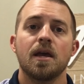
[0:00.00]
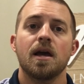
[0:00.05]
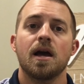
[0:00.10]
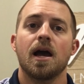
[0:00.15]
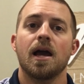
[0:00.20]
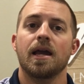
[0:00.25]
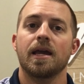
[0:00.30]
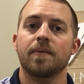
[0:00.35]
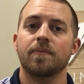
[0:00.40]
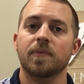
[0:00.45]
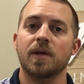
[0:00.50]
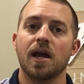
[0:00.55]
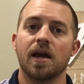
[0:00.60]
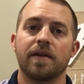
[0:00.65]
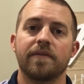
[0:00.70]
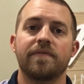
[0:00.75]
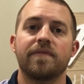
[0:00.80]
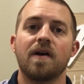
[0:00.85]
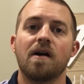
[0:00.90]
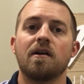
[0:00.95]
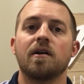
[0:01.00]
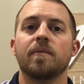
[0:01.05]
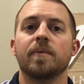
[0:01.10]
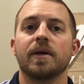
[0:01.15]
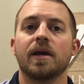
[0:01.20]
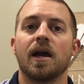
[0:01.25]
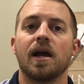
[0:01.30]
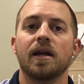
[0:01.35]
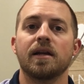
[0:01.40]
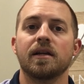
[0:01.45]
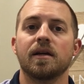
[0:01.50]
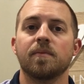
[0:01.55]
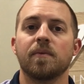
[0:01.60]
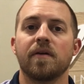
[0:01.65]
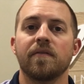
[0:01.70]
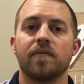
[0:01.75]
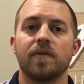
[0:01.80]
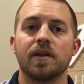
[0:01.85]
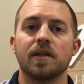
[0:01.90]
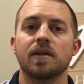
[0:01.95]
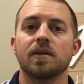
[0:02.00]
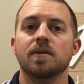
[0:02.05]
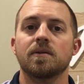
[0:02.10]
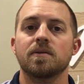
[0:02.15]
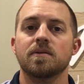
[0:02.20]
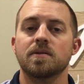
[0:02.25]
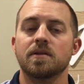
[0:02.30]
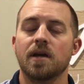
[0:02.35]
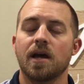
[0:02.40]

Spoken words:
I am kind of falling behind on my videos.